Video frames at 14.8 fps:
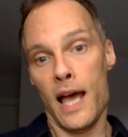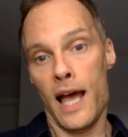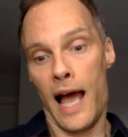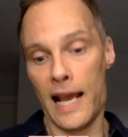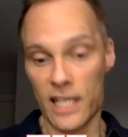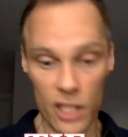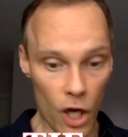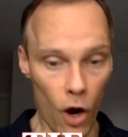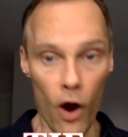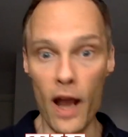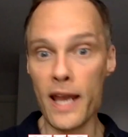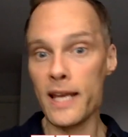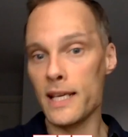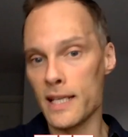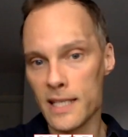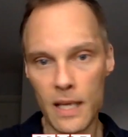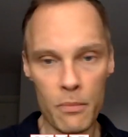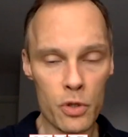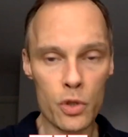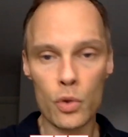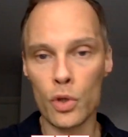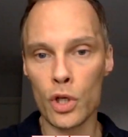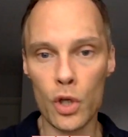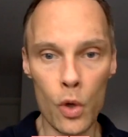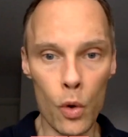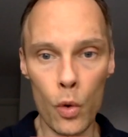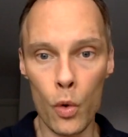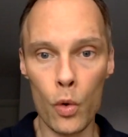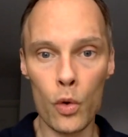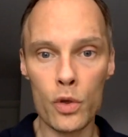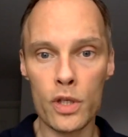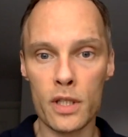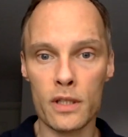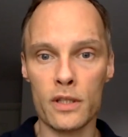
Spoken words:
a tie is some sort of cord